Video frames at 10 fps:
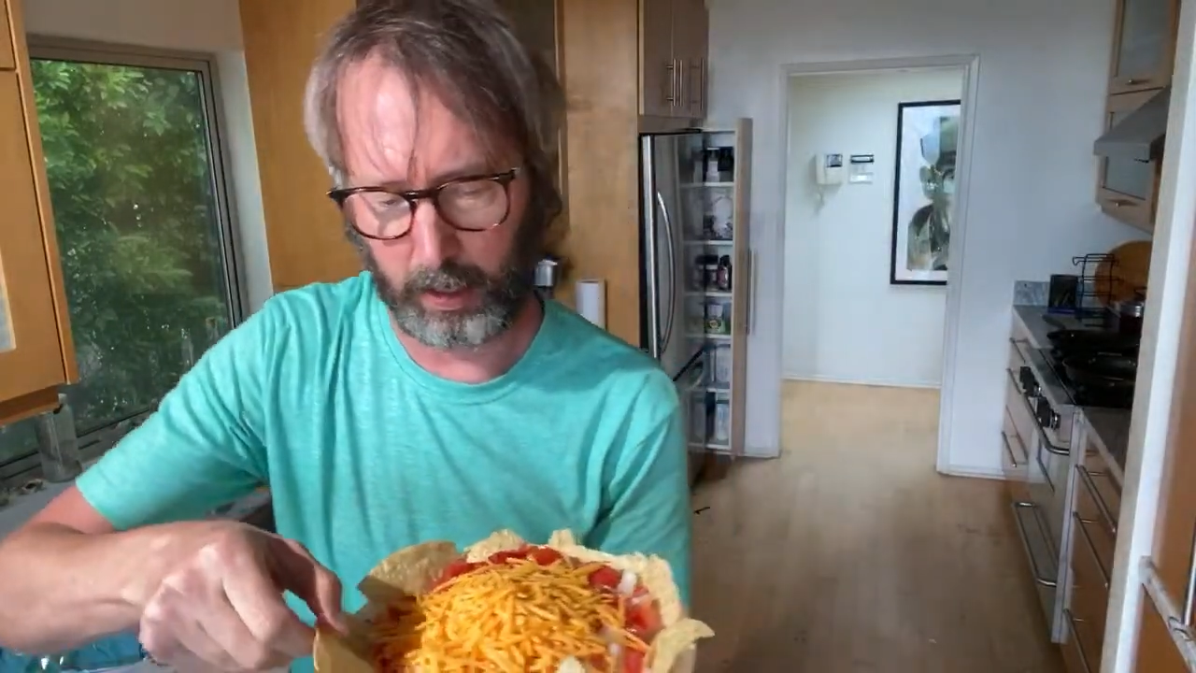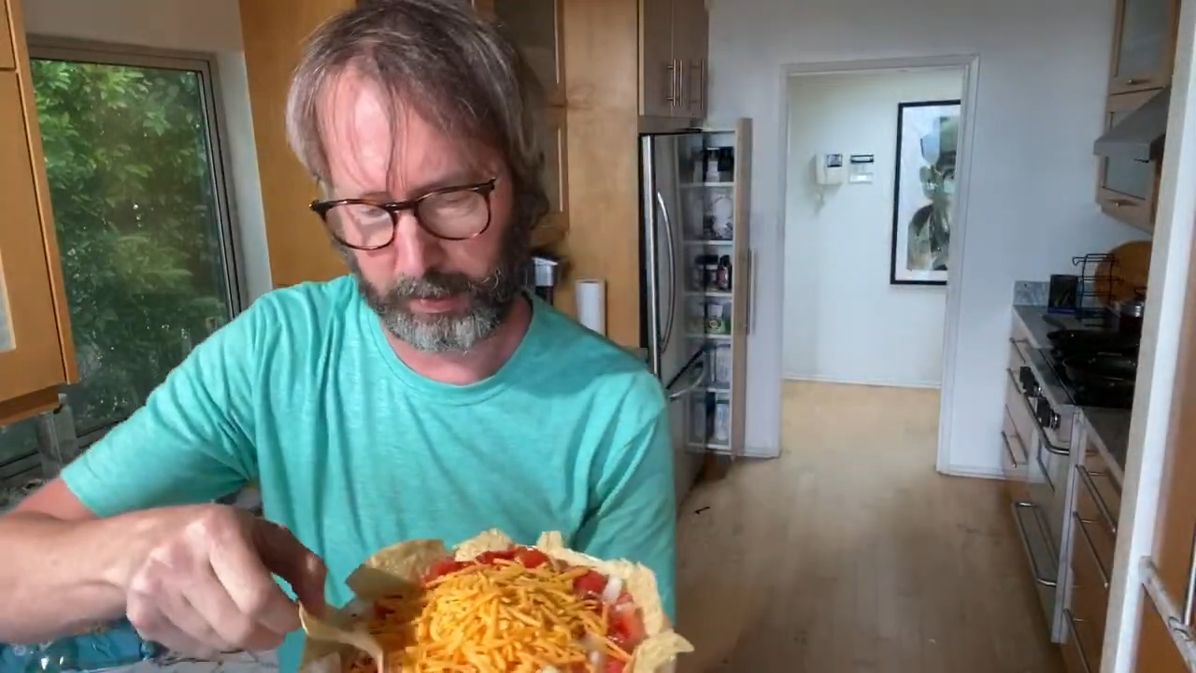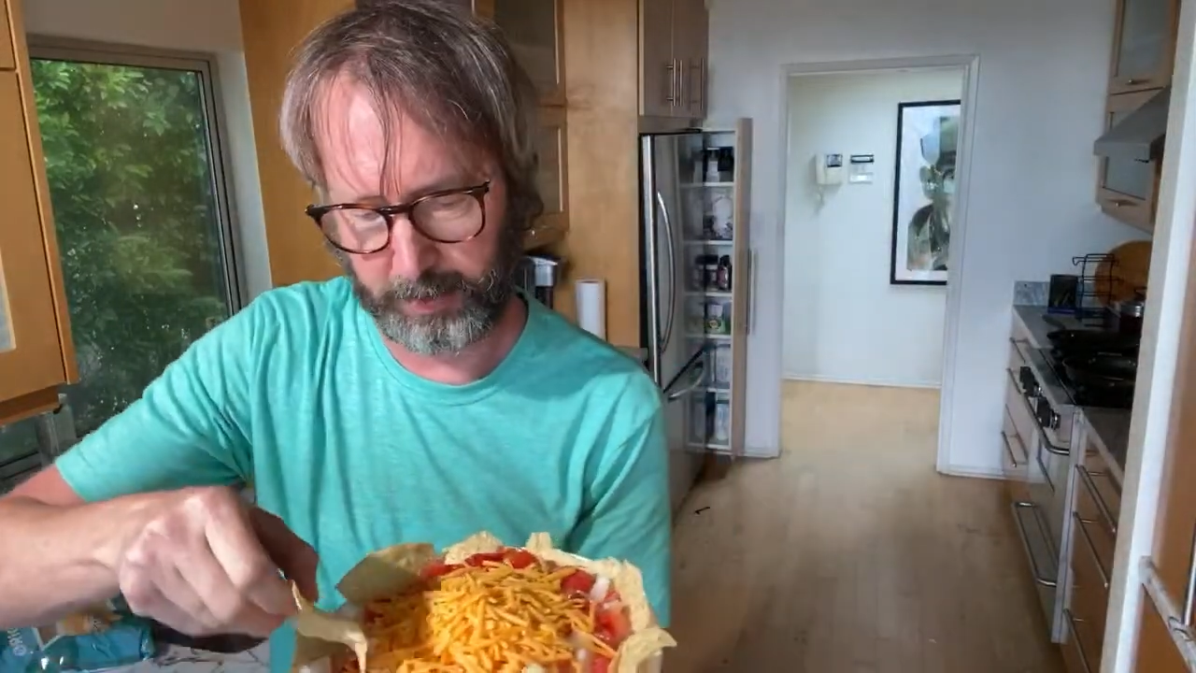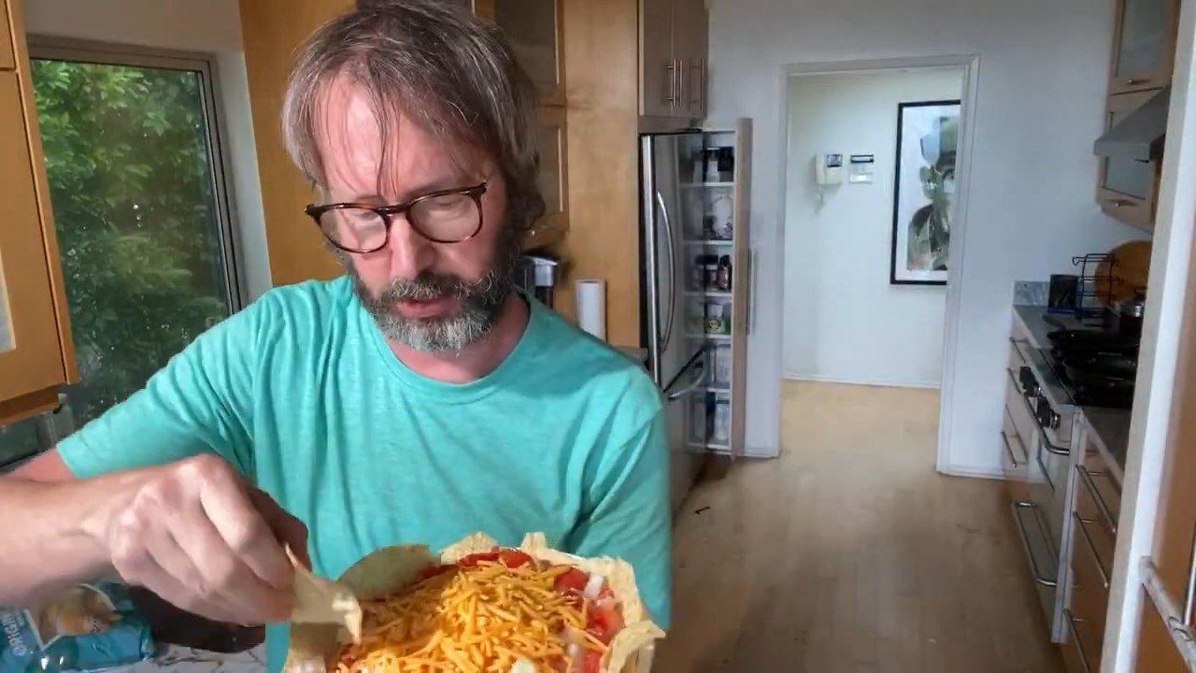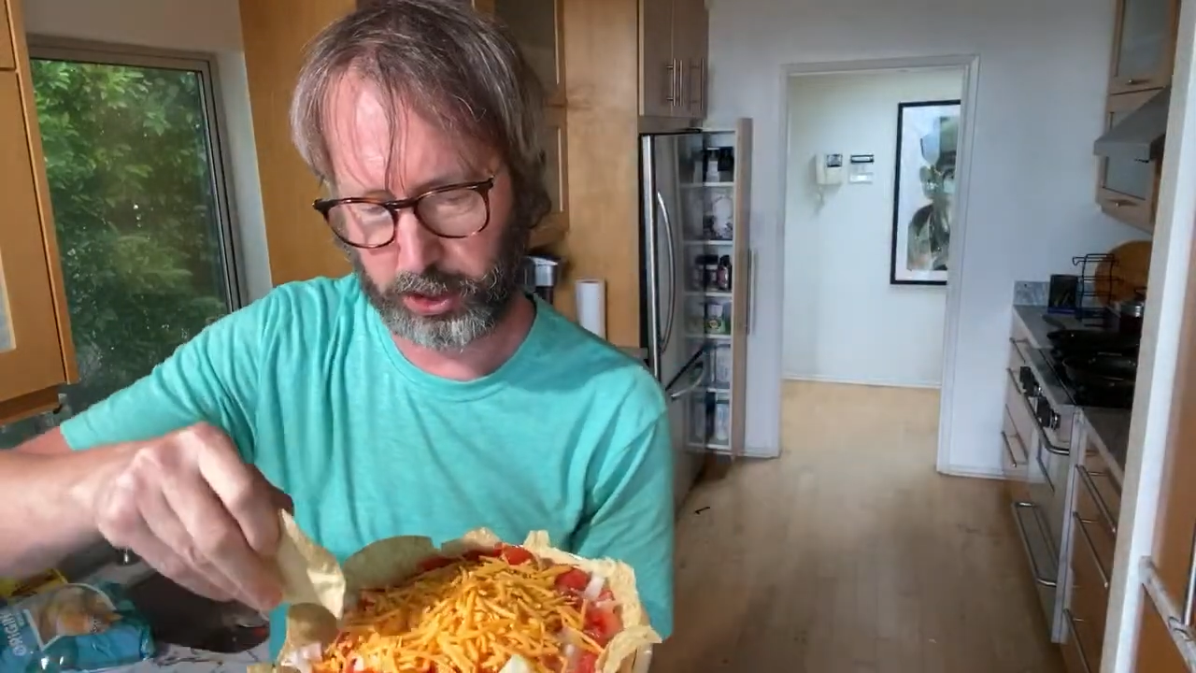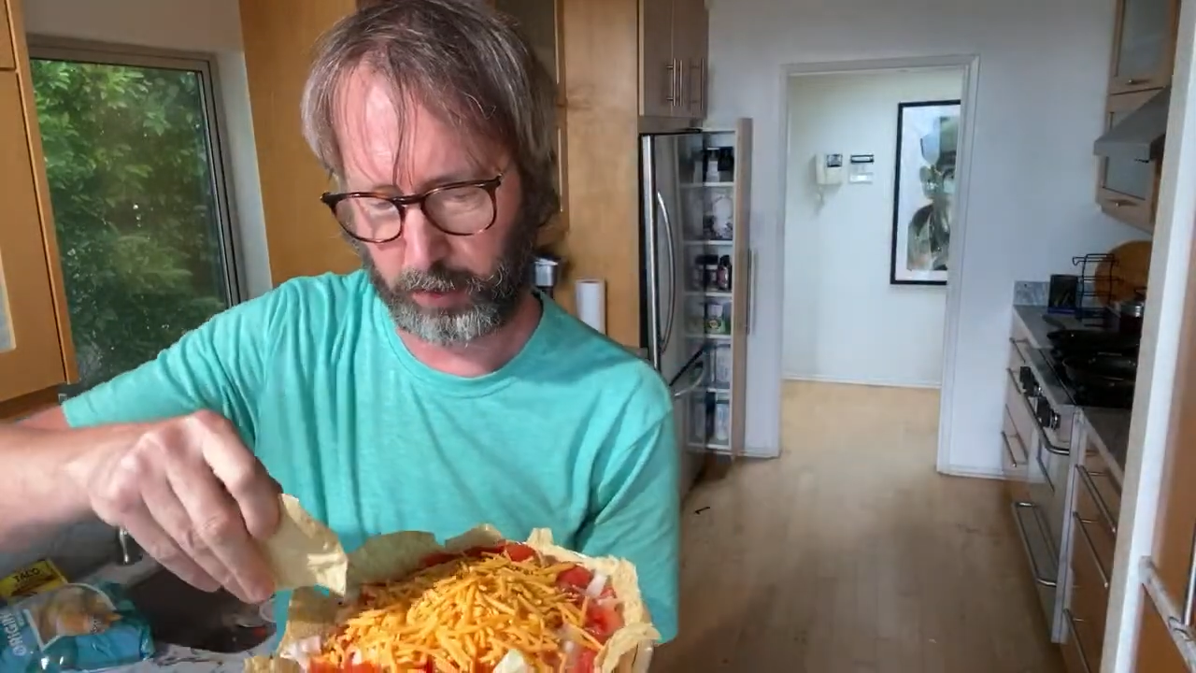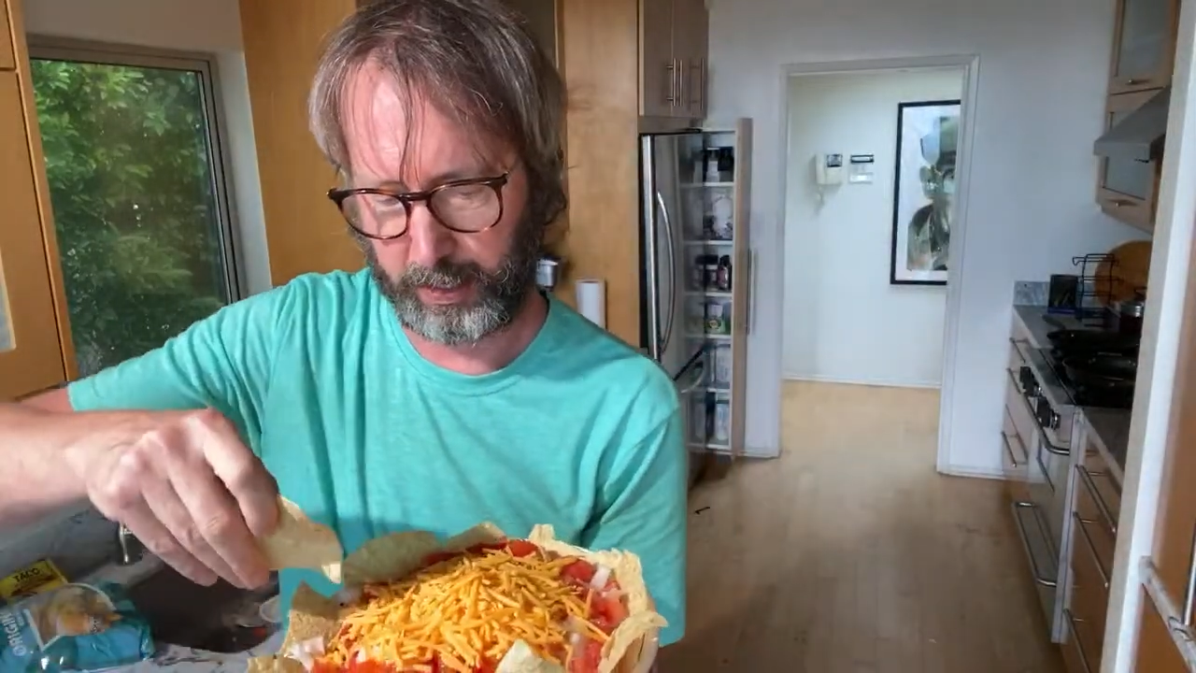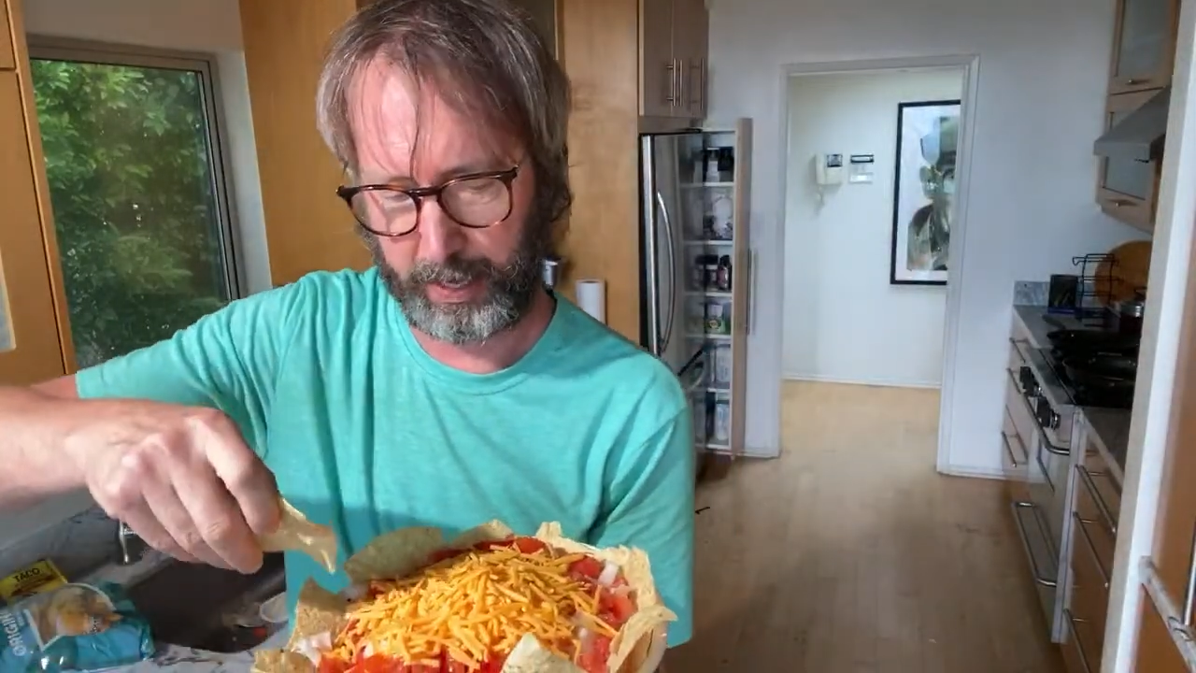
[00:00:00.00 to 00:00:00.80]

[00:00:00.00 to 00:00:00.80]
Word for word: let me just show you